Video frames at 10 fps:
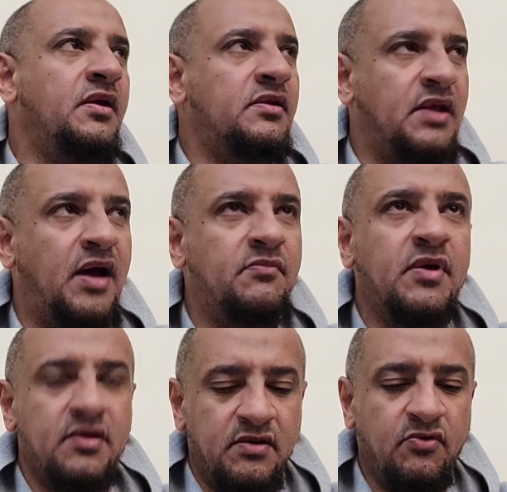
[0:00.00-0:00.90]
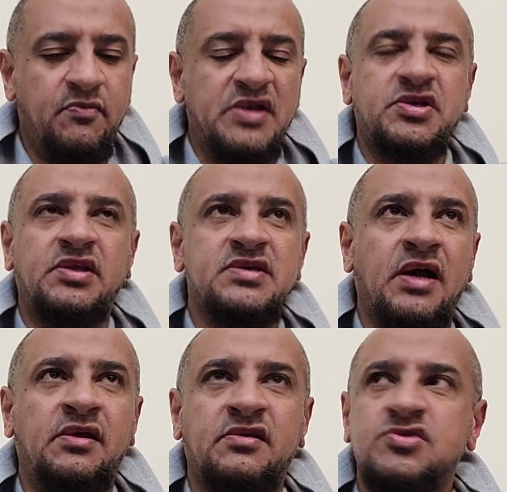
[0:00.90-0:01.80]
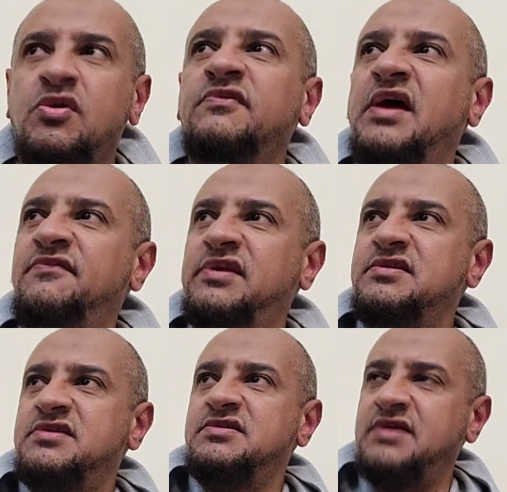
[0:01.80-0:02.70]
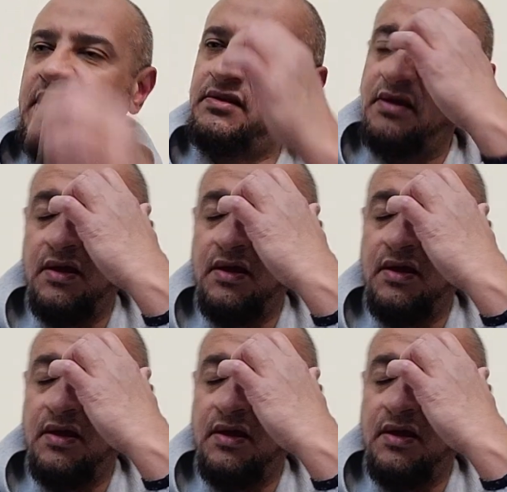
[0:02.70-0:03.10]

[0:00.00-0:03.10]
Now, we mentioned this hadith is one of the evidences that